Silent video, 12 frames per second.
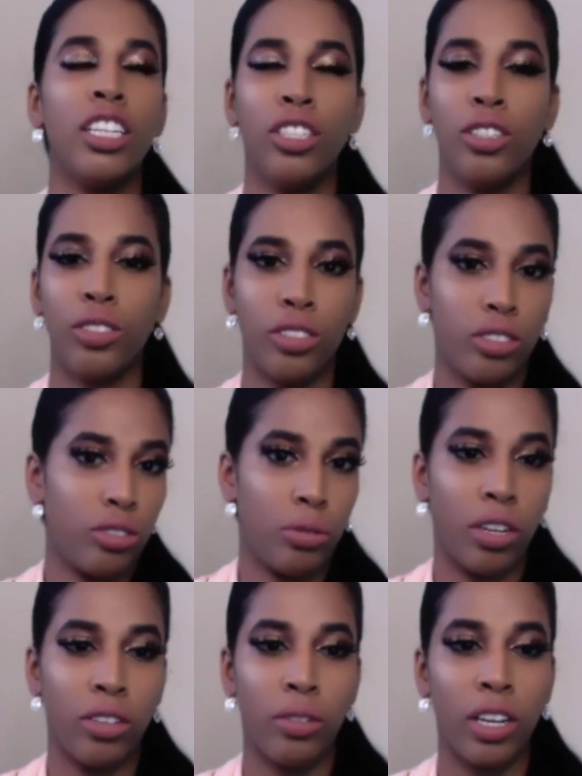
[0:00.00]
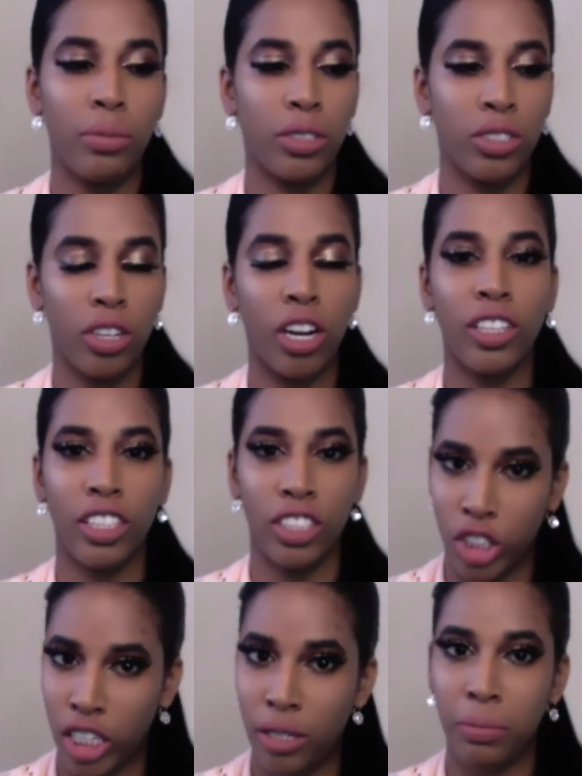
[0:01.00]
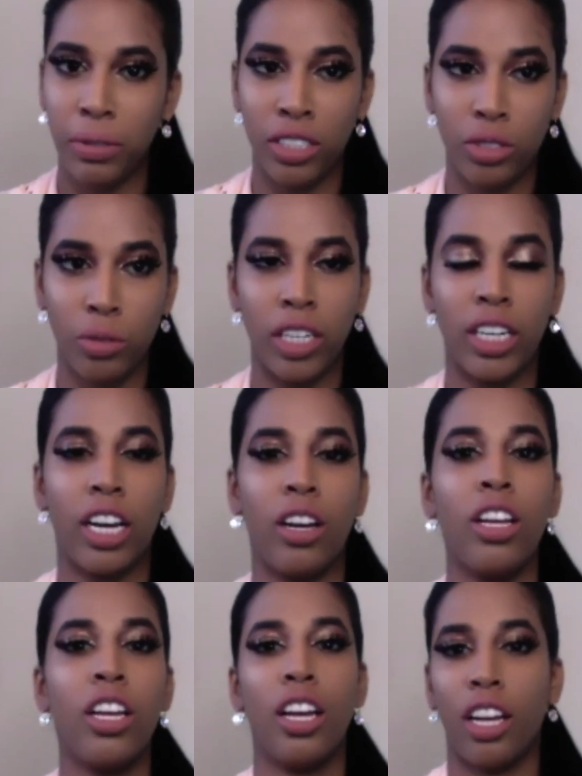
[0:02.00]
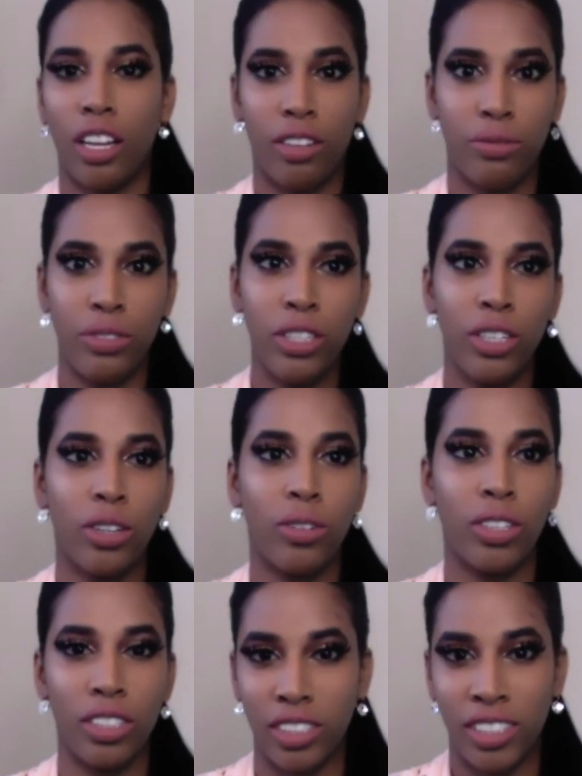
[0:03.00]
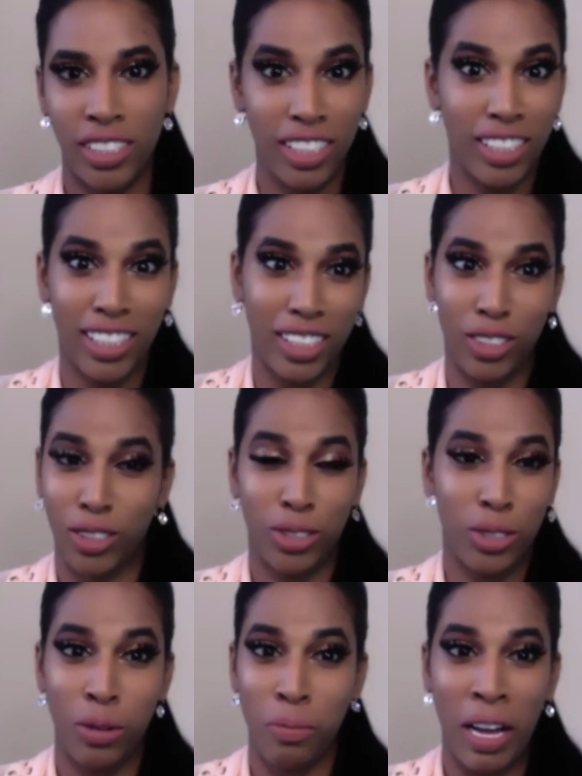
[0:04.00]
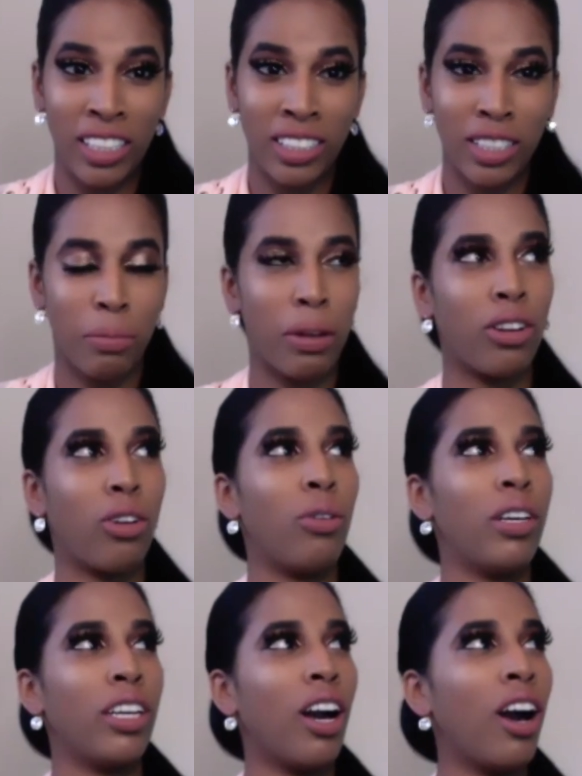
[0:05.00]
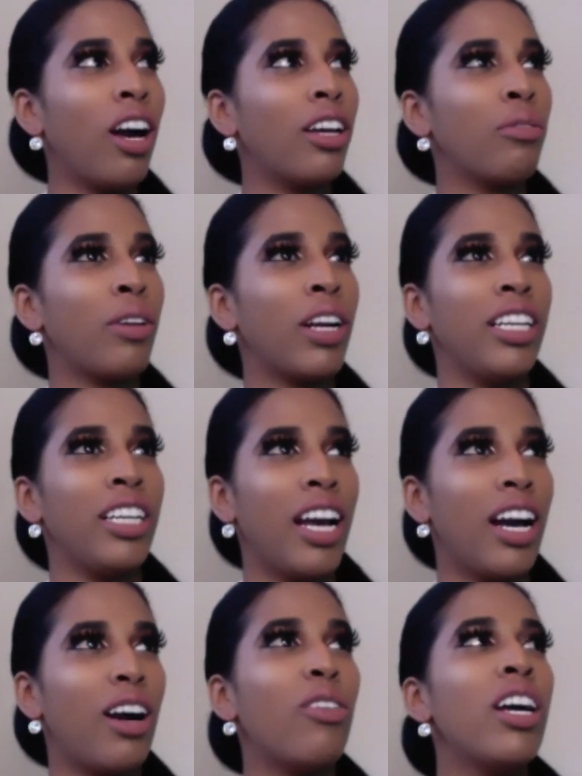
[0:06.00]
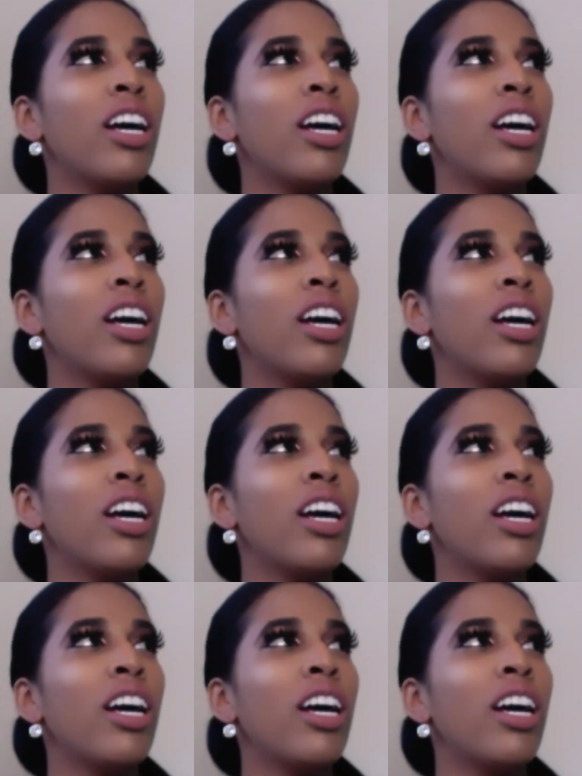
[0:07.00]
The Toronto Raptors are the champions right now of, still, because there's no basketball going on right now.